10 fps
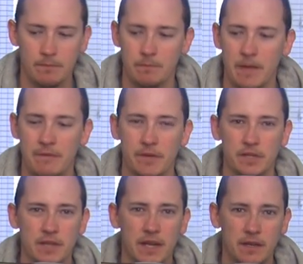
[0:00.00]

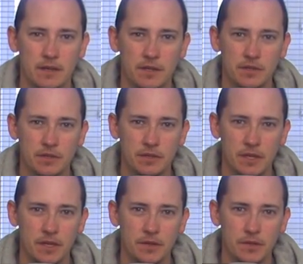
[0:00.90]

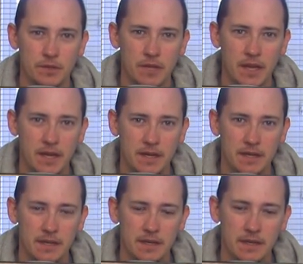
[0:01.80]
maverickslacklines.co.uk,
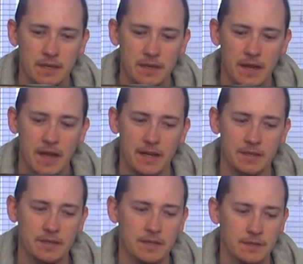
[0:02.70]

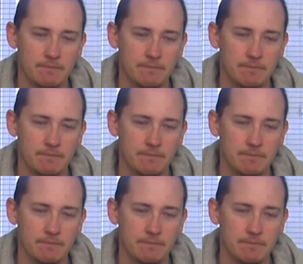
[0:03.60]
and